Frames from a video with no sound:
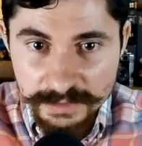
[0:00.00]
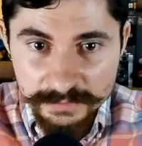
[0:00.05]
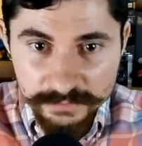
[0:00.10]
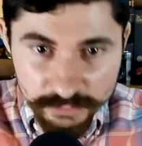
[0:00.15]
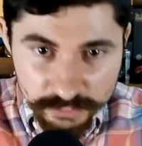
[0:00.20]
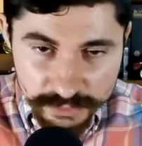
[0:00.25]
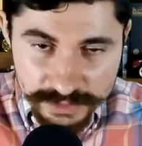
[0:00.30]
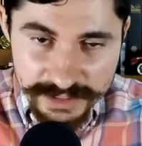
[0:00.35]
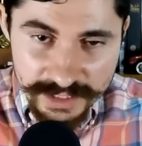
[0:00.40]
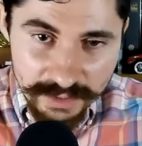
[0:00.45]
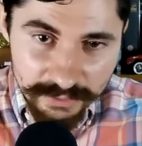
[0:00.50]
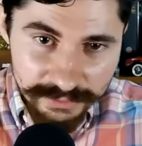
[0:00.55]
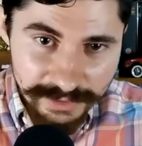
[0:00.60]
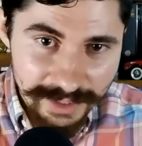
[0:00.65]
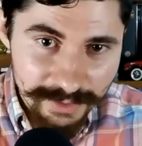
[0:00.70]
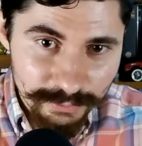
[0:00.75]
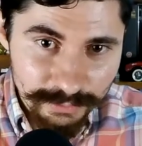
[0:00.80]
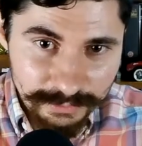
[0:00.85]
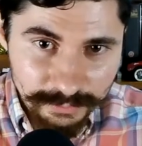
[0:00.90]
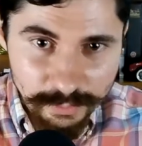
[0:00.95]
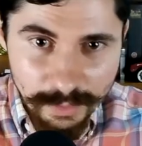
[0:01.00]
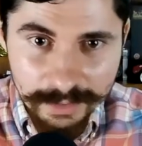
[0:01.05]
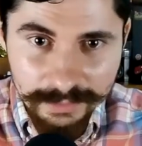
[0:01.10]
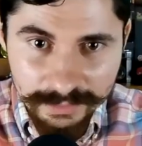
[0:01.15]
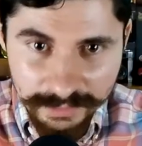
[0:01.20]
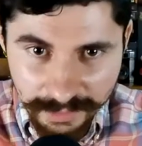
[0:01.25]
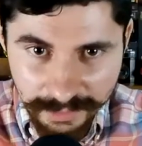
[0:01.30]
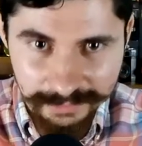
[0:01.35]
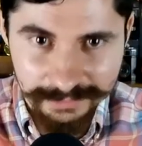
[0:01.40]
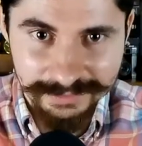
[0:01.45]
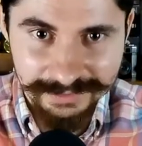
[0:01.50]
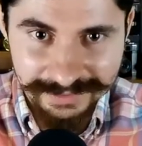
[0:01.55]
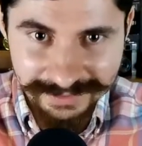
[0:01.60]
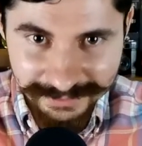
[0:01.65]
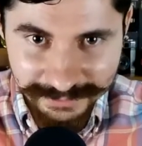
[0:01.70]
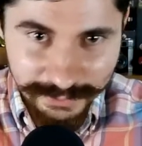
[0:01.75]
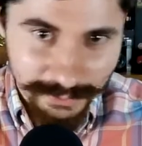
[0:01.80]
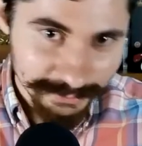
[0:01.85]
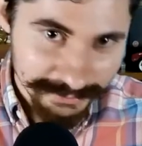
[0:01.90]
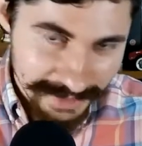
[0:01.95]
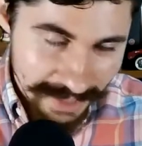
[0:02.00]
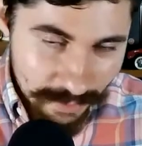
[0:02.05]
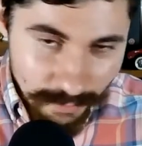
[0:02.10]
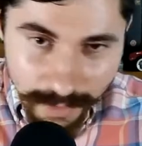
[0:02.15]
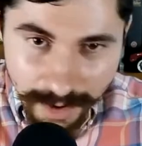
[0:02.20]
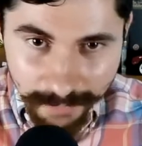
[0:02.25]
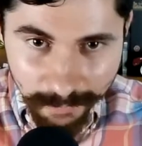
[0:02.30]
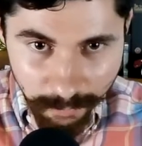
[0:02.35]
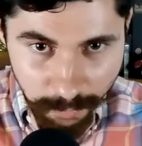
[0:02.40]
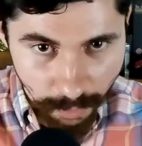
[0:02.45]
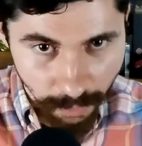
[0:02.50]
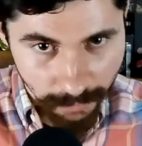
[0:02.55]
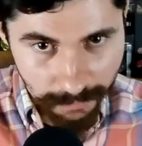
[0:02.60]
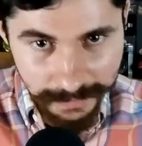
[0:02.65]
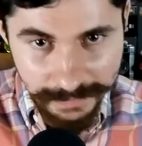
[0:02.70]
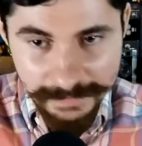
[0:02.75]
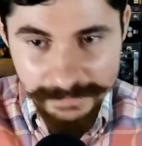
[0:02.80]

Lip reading: Because he's out there with one nut, you know what I'm saying? One ball.